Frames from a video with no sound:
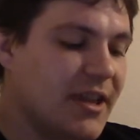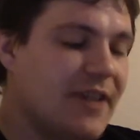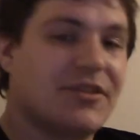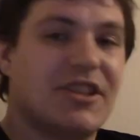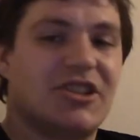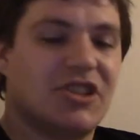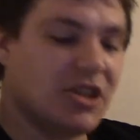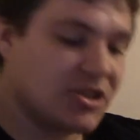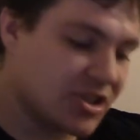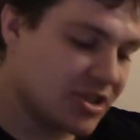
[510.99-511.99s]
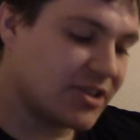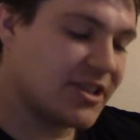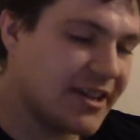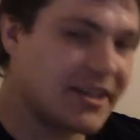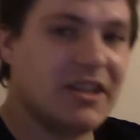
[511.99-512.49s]
if this
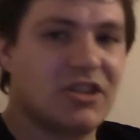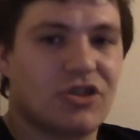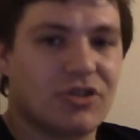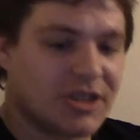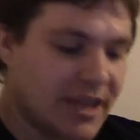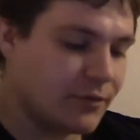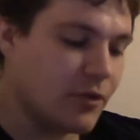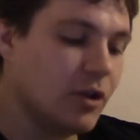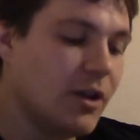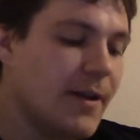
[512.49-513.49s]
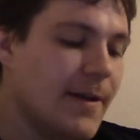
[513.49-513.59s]
attack is successful,